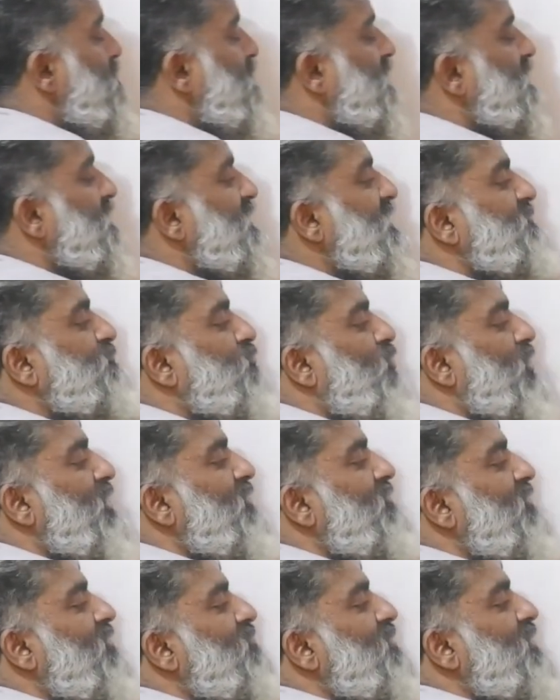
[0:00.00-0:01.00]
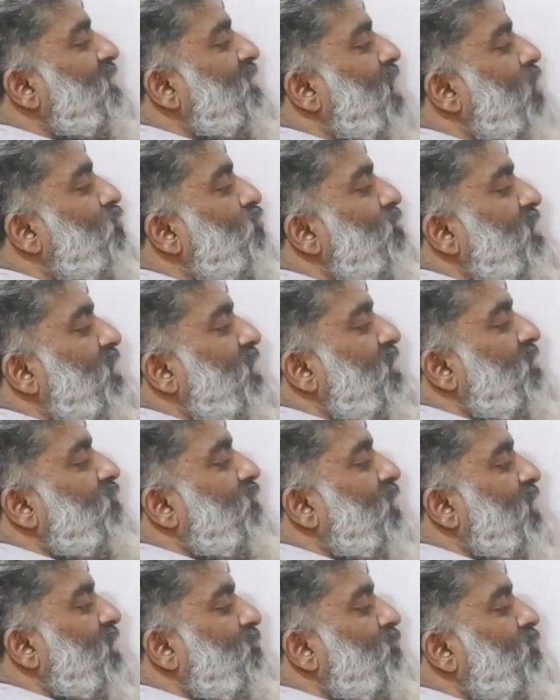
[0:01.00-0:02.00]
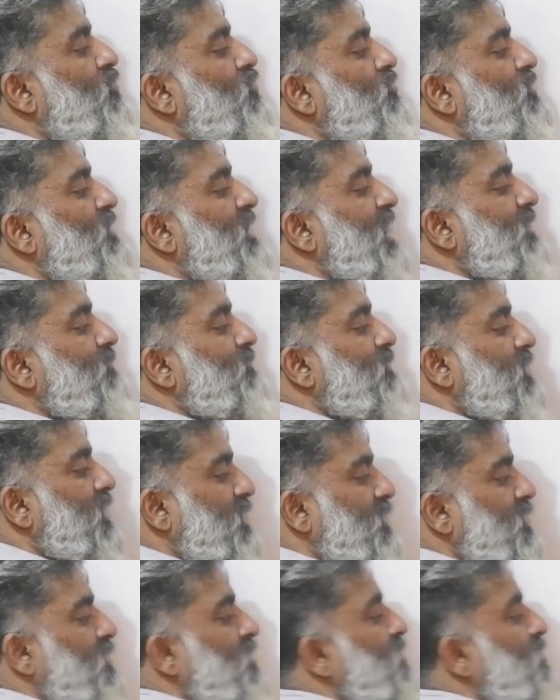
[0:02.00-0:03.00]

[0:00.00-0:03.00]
But this point will be counted one more time, right?